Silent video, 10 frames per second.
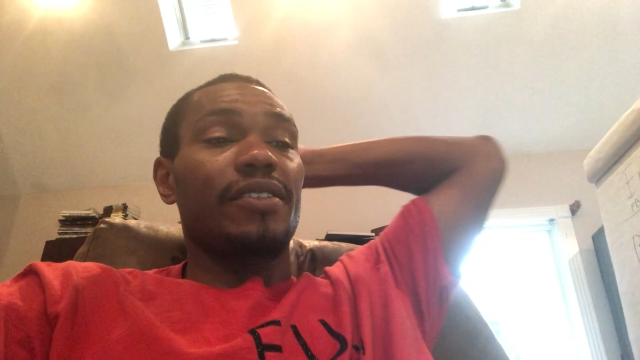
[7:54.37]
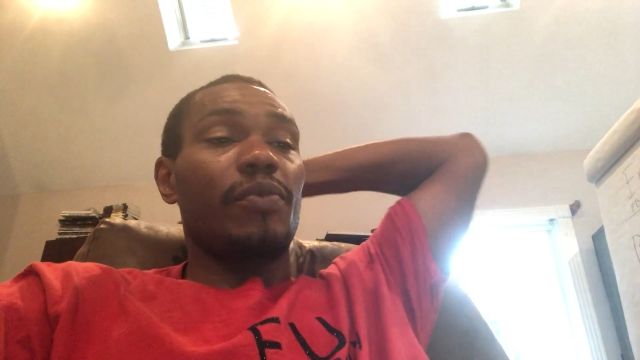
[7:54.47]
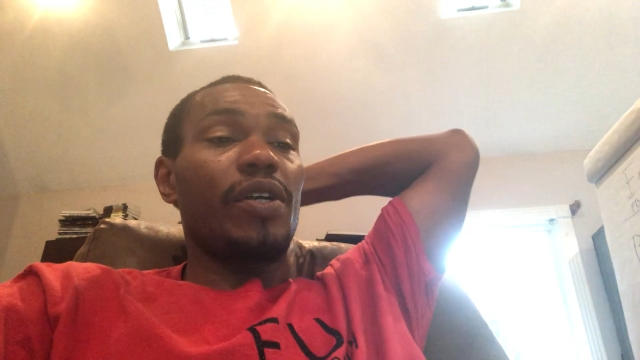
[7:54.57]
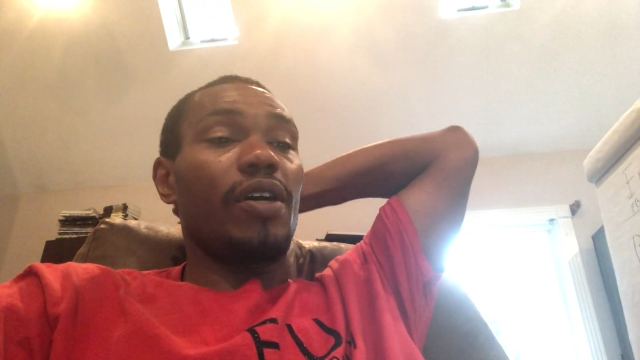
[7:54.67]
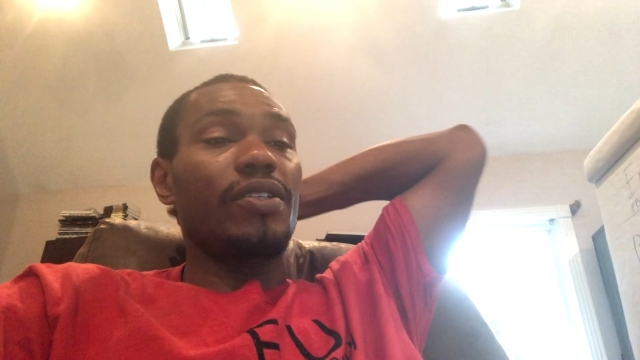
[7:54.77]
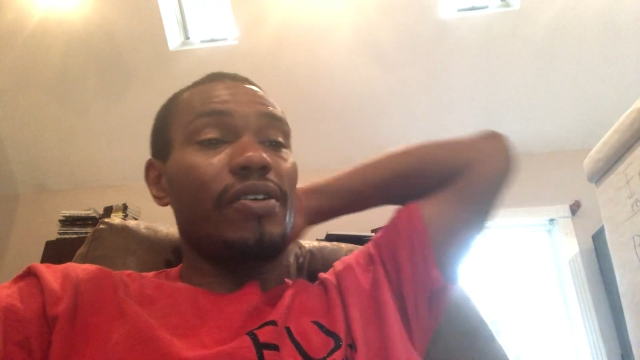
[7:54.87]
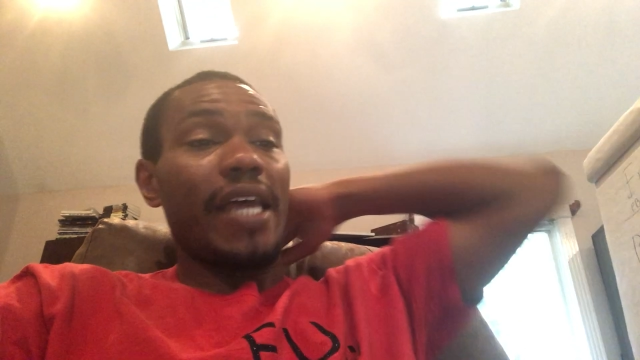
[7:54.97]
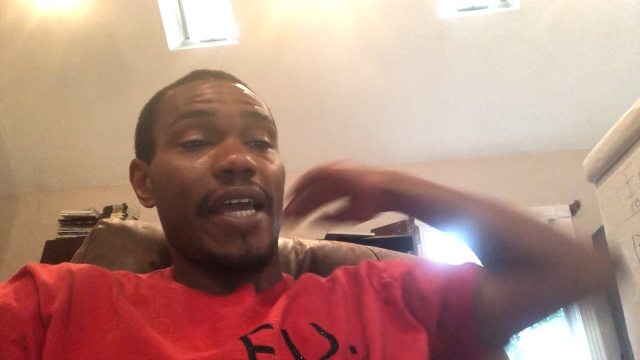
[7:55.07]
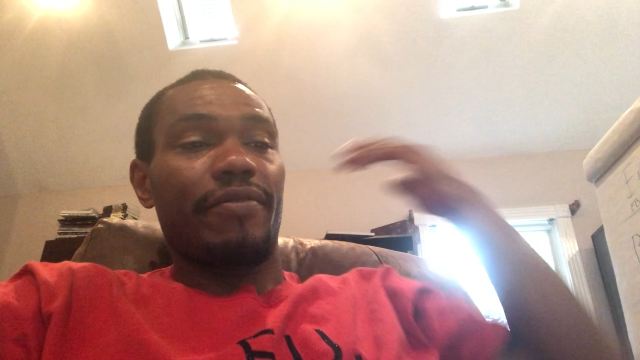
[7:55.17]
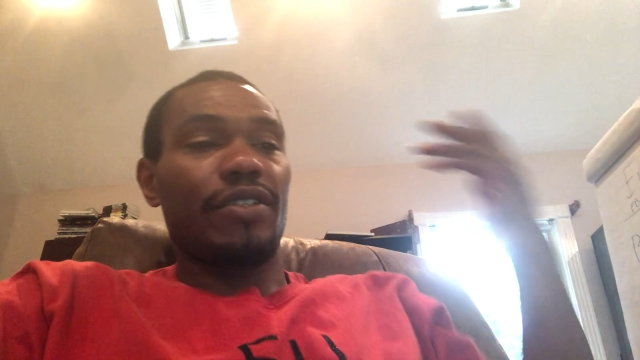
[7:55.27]
We all know
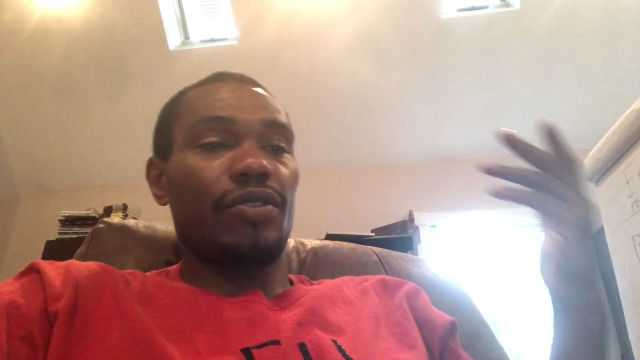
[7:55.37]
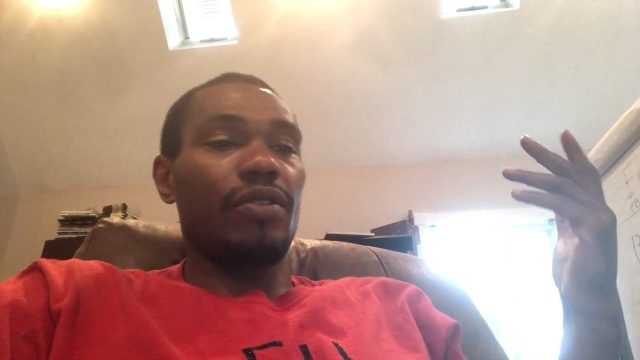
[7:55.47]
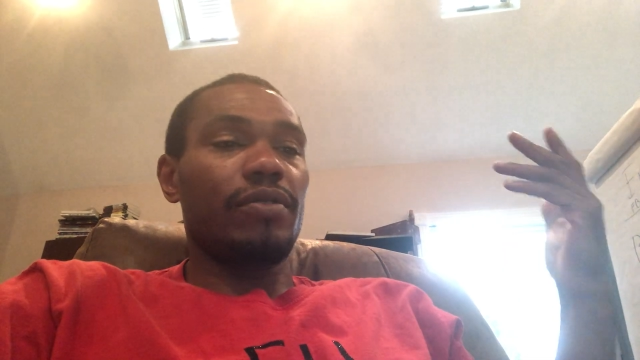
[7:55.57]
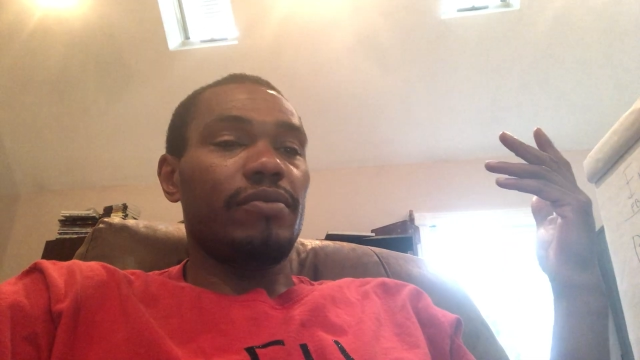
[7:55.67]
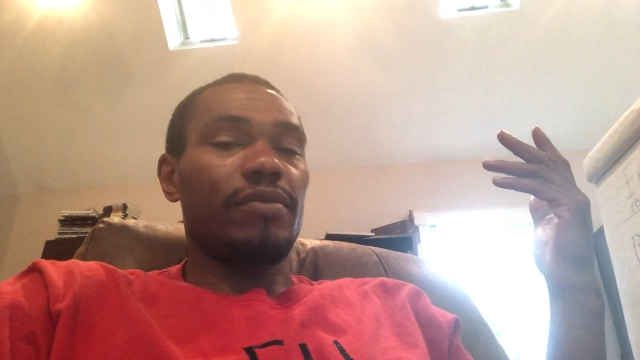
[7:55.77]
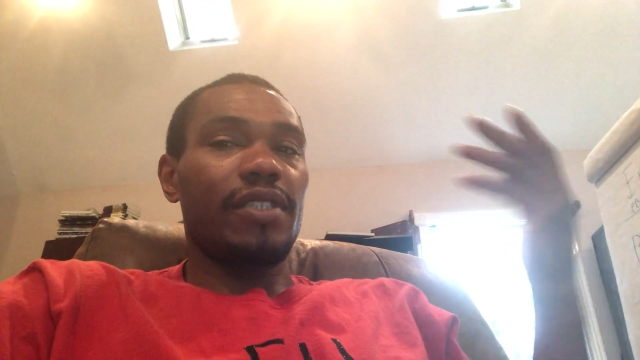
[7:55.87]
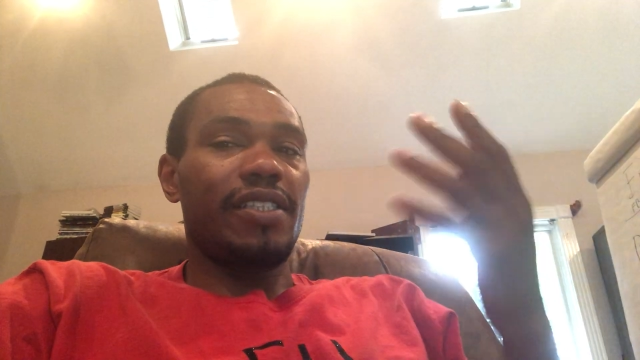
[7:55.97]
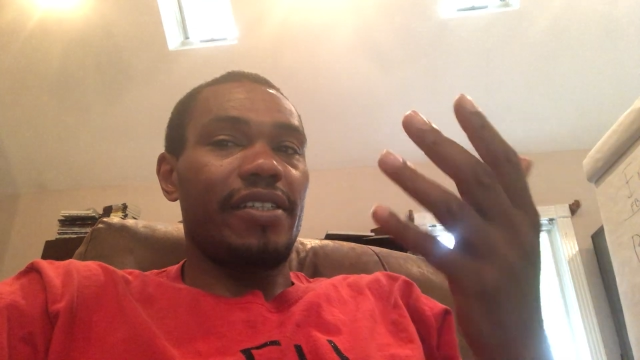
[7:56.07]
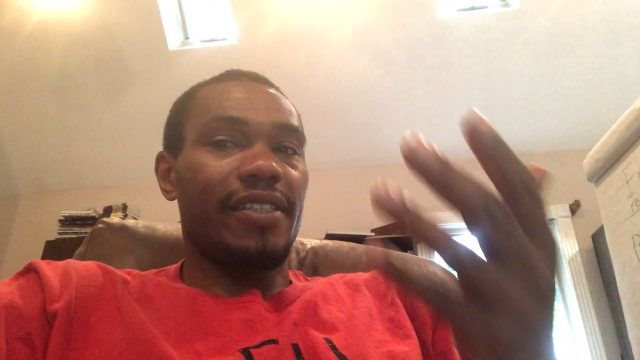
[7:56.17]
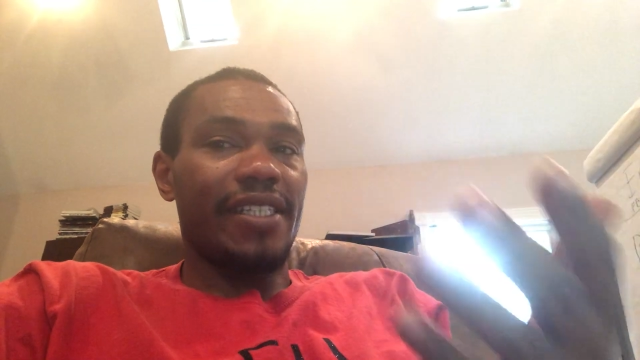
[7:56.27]
the end result.
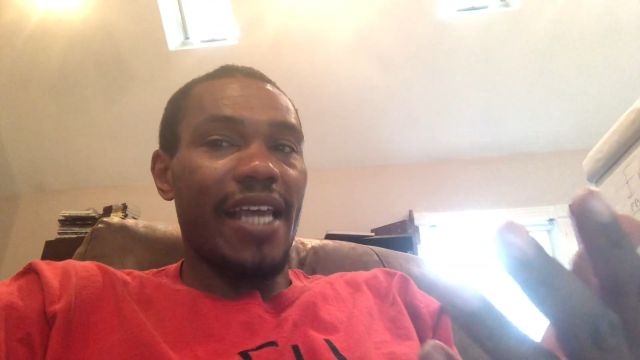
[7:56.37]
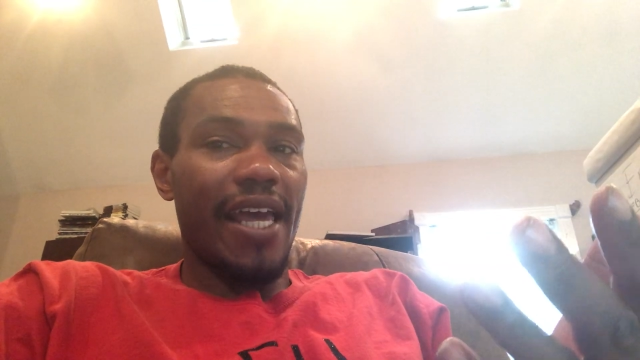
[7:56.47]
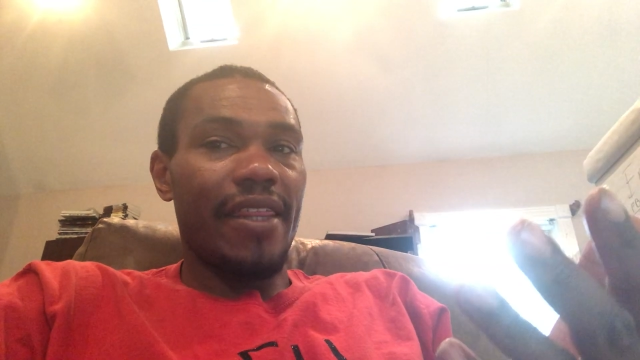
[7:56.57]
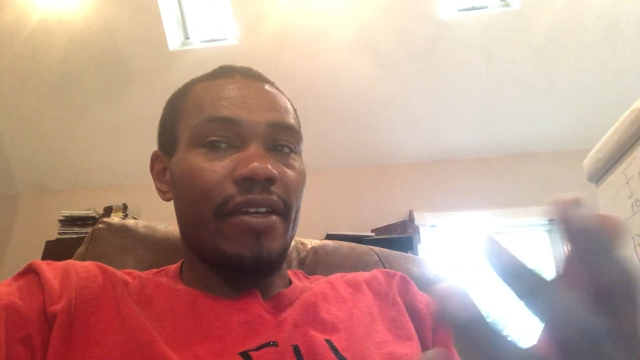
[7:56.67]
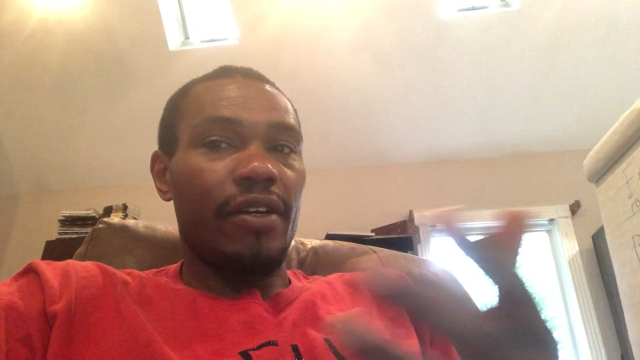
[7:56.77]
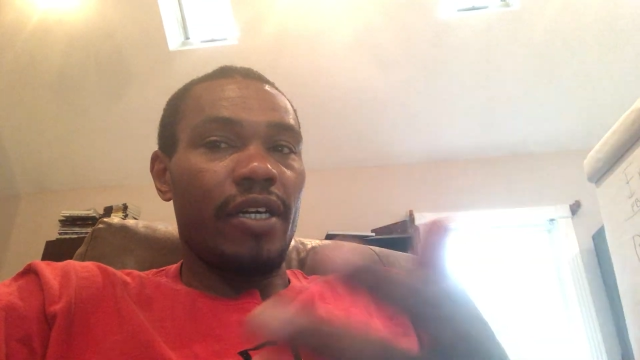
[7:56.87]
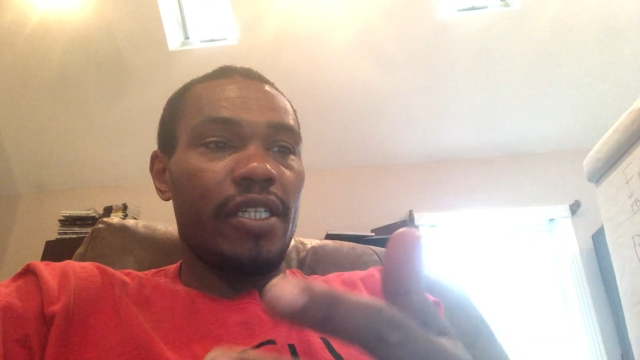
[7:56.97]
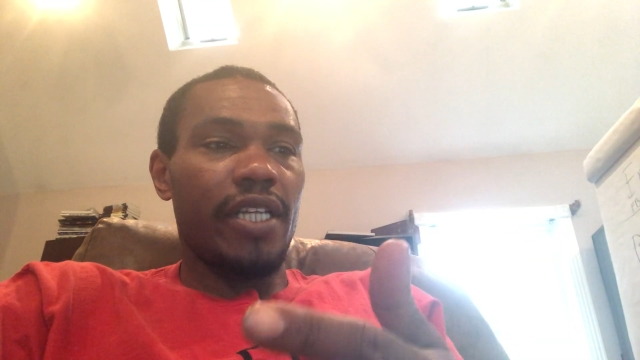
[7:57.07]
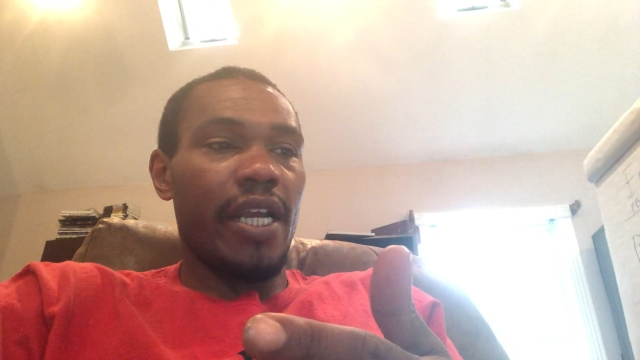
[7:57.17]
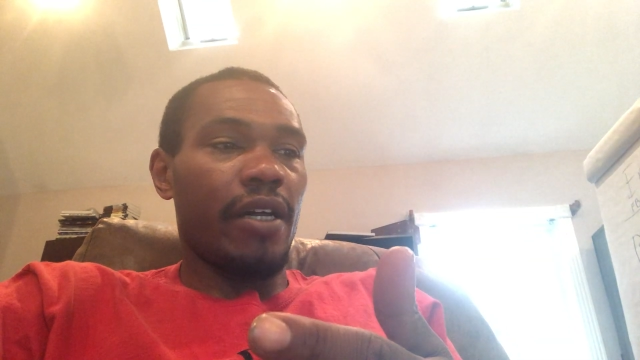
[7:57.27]
It's either death or
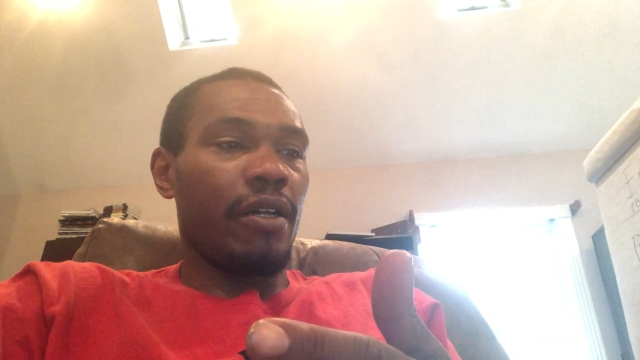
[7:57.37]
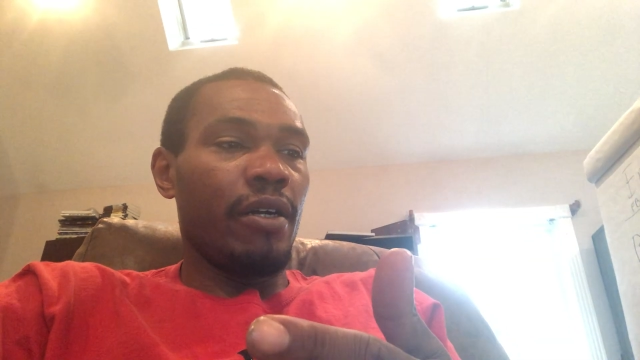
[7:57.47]
jail.